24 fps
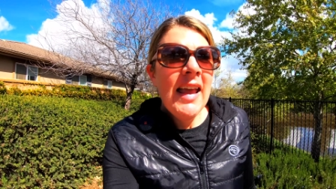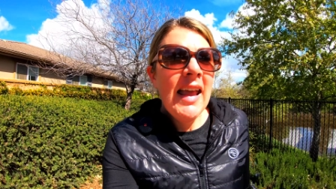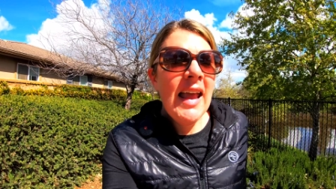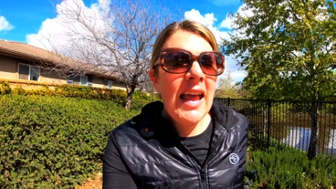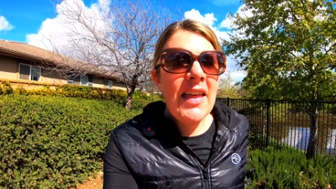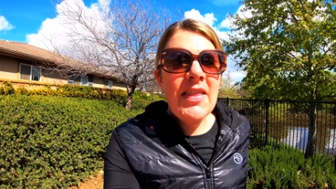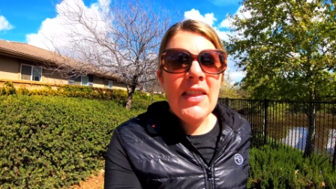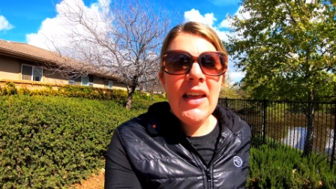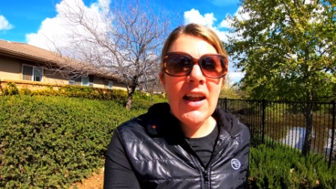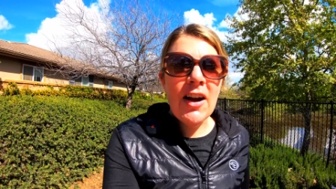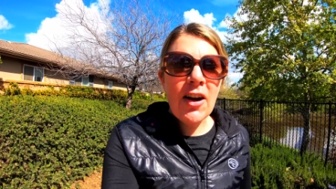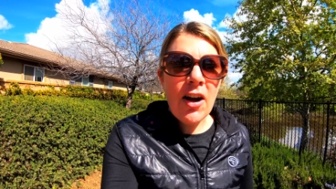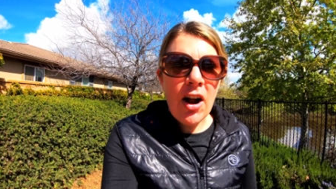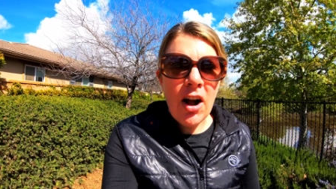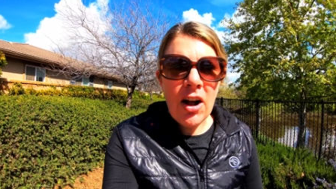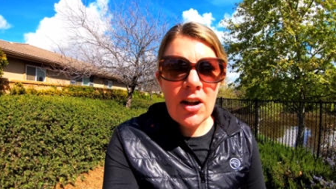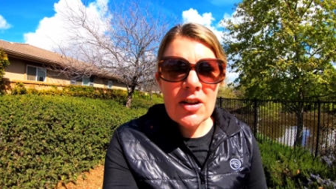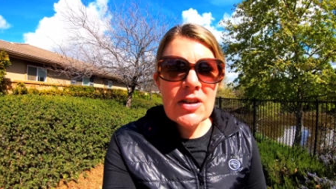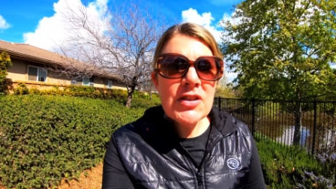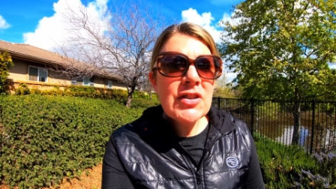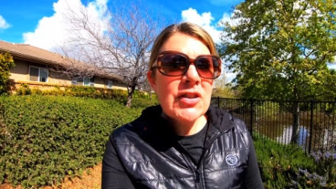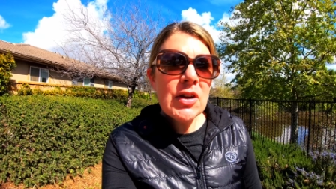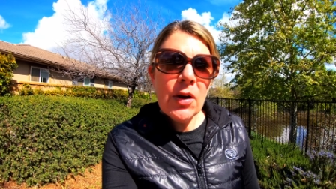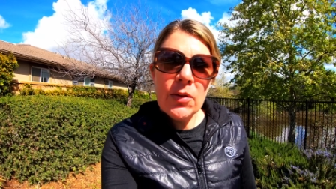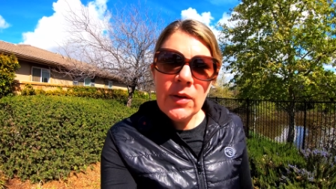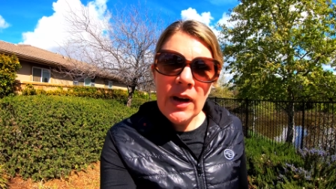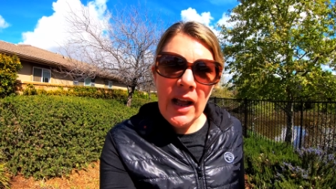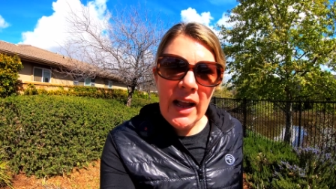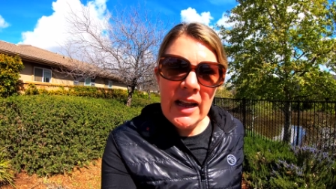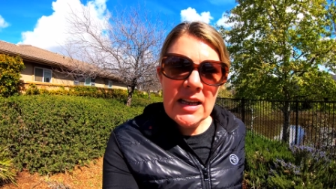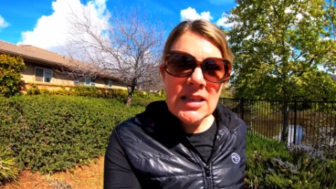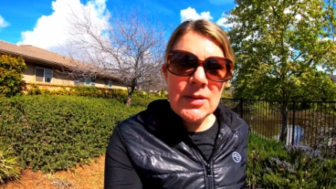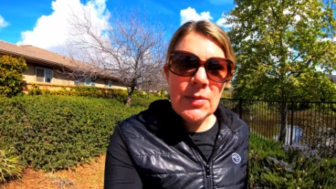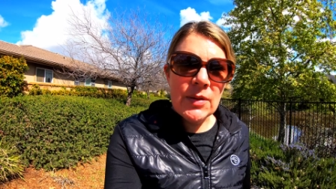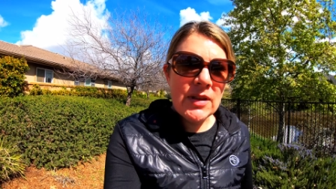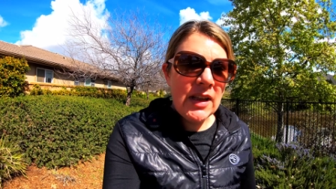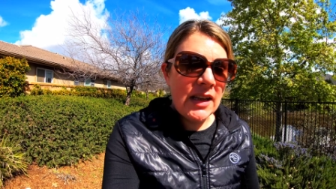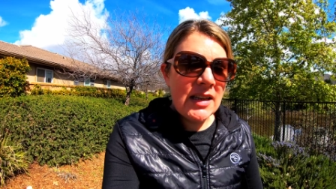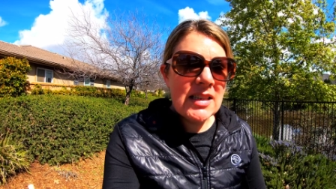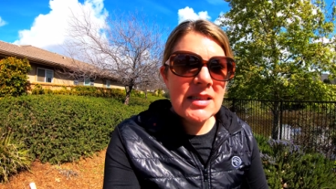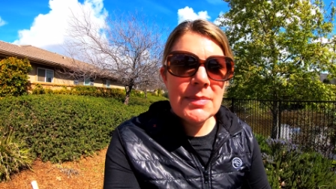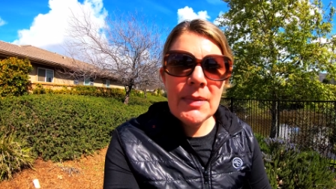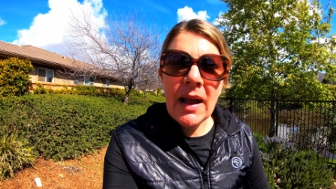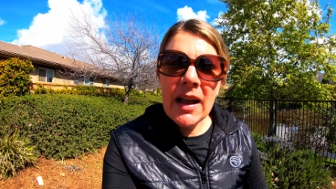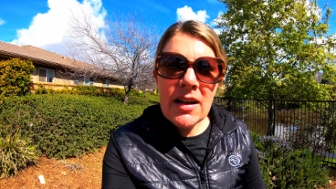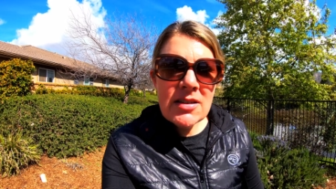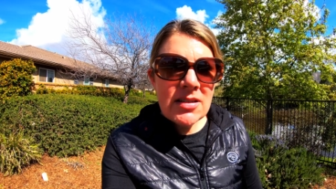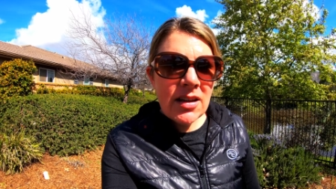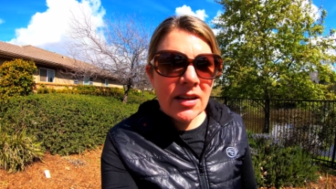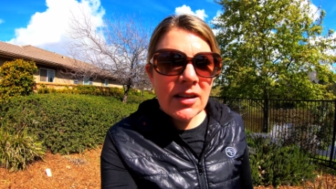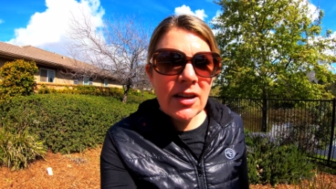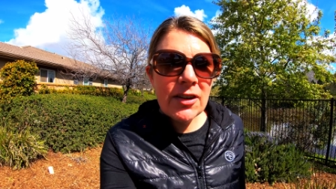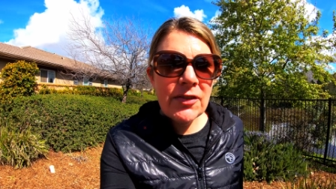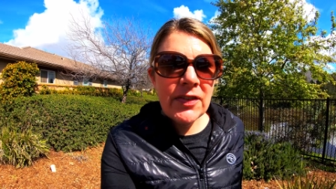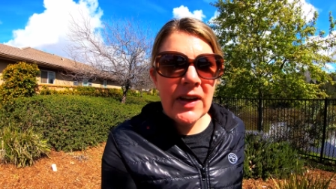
And they're all so nice with like smiles on their